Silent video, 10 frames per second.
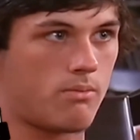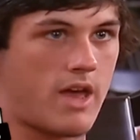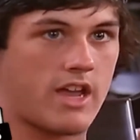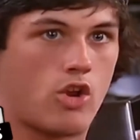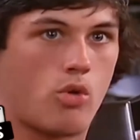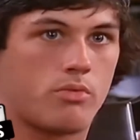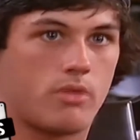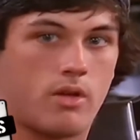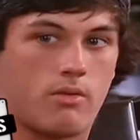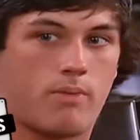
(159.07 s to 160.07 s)
Back
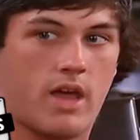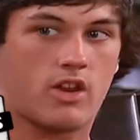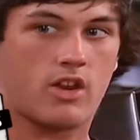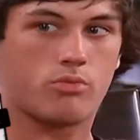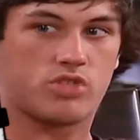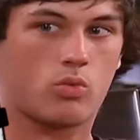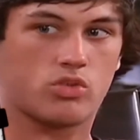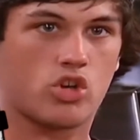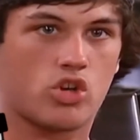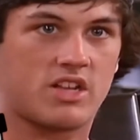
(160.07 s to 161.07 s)
at home,
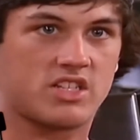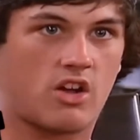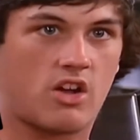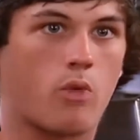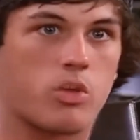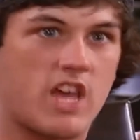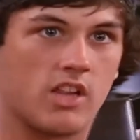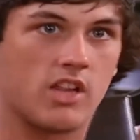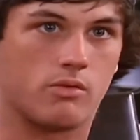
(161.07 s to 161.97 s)
someone took my stuff, I would kill